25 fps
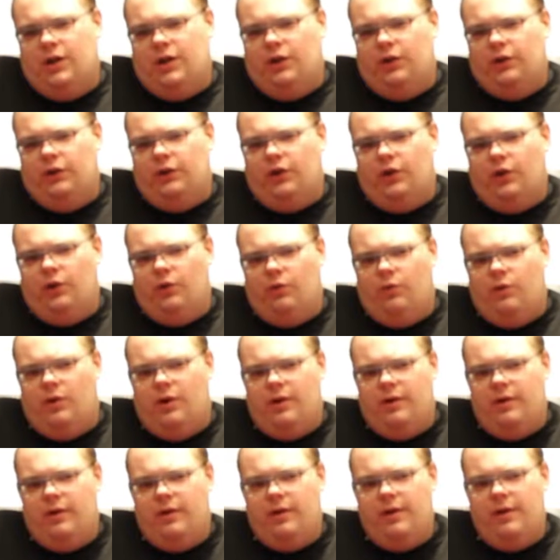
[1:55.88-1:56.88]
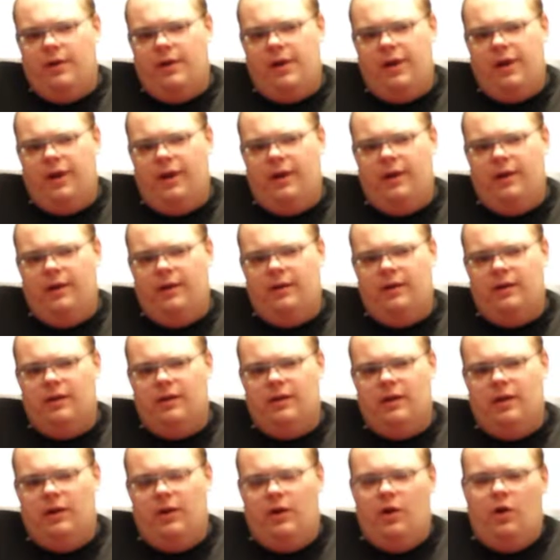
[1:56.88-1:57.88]
So,
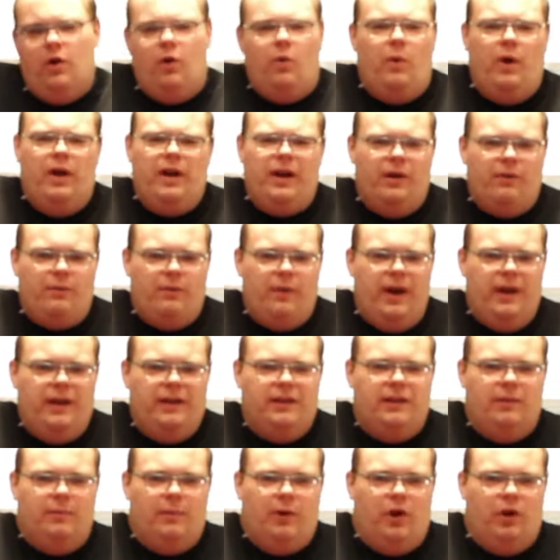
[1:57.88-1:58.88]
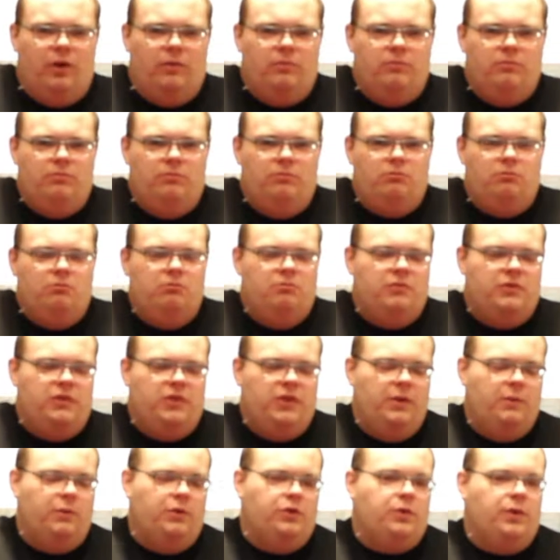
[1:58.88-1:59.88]
why not rank them all?
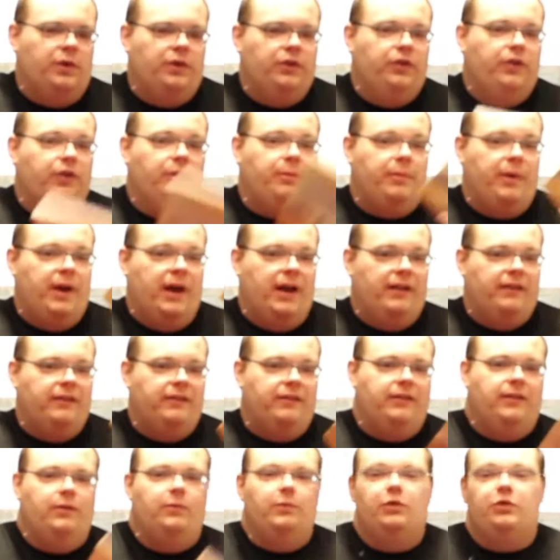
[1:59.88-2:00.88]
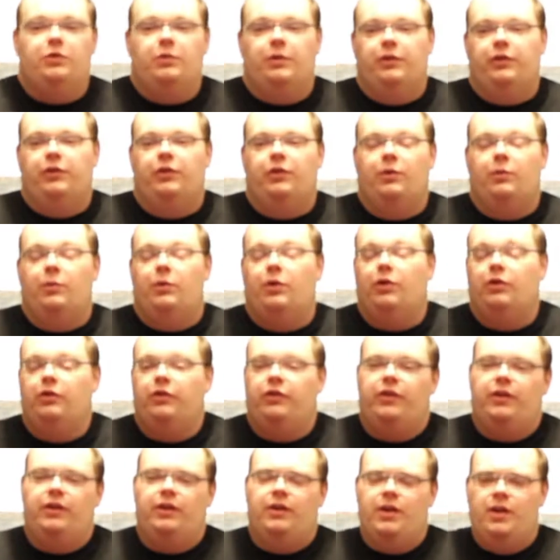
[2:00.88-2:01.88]
See which ones are the best and which ones are the
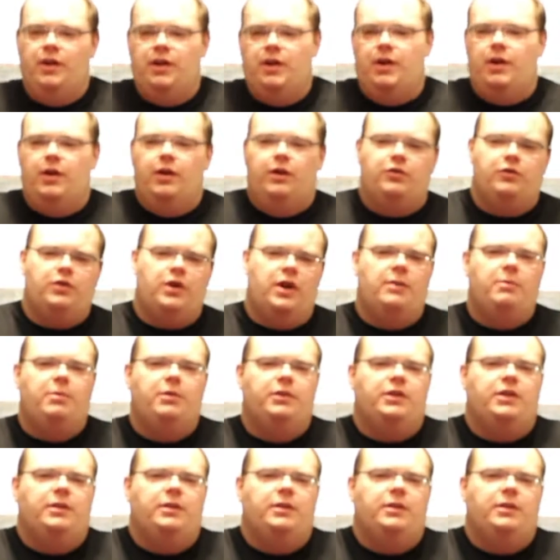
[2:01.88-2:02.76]
worst, and try and put